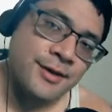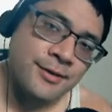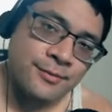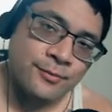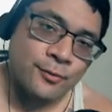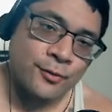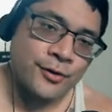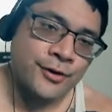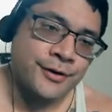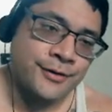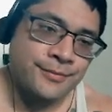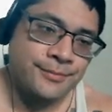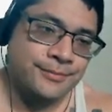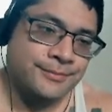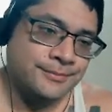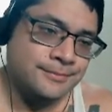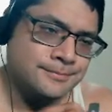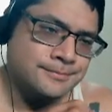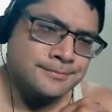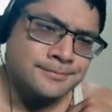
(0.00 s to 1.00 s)
M word.
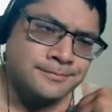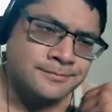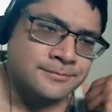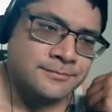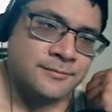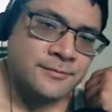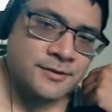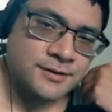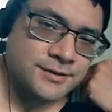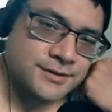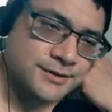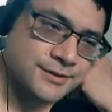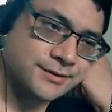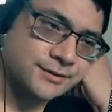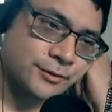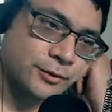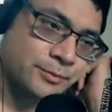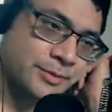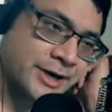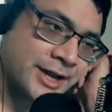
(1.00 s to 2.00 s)

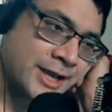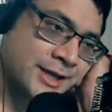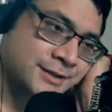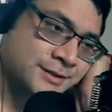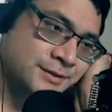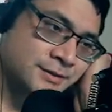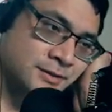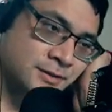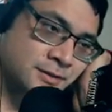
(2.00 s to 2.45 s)
Stupid ass.